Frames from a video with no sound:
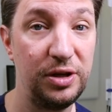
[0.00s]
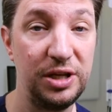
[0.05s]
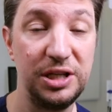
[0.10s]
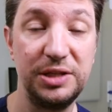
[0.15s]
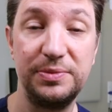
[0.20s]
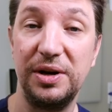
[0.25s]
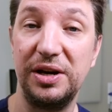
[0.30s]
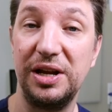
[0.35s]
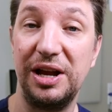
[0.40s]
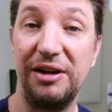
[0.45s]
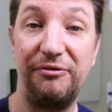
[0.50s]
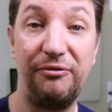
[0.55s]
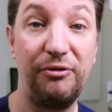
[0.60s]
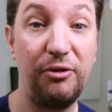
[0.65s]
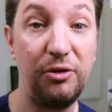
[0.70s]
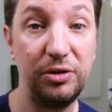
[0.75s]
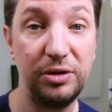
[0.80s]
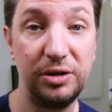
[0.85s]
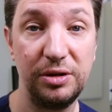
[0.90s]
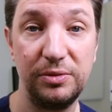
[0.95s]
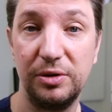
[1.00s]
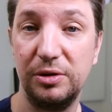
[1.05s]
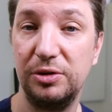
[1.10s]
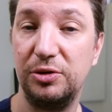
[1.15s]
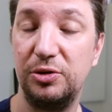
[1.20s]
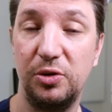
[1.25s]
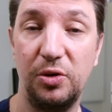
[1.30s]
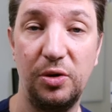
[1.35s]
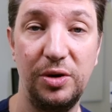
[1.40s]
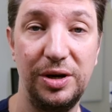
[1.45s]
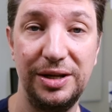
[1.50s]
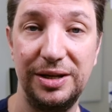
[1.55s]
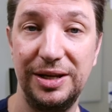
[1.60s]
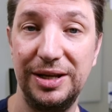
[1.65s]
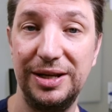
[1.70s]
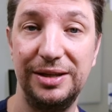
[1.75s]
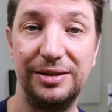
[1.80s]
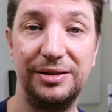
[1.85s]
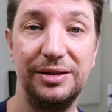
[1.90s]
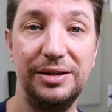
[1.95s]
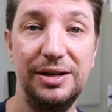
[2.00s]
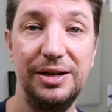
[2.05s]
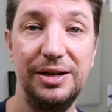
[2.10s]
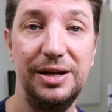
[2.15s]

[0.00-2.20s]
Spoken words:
it's very affordable, you only need